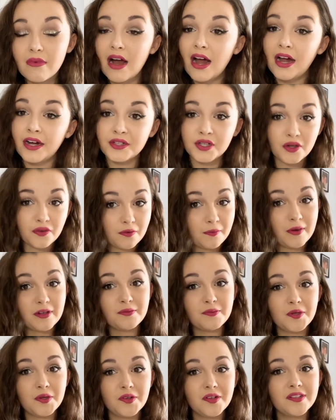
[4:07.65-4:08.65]
I know from
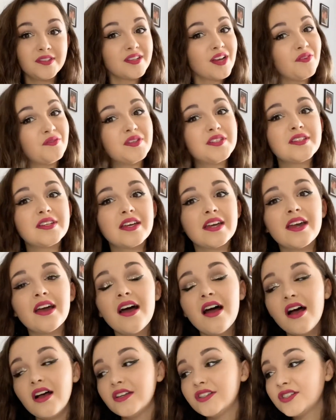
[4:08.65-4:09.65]
experience, obviously.
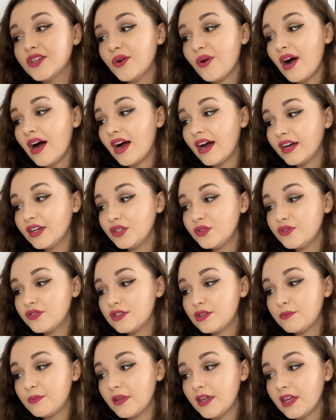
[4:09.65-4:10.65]
So I
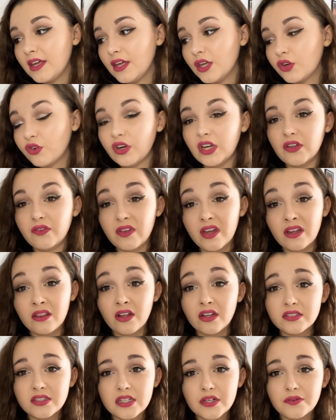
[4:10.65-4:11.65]
used to be craving
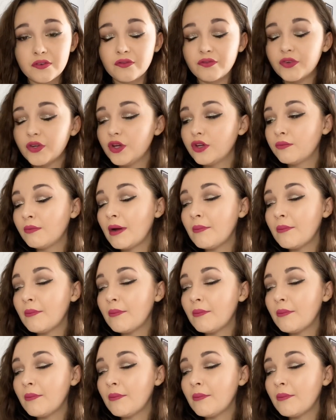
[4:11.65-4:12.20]
lots of different food.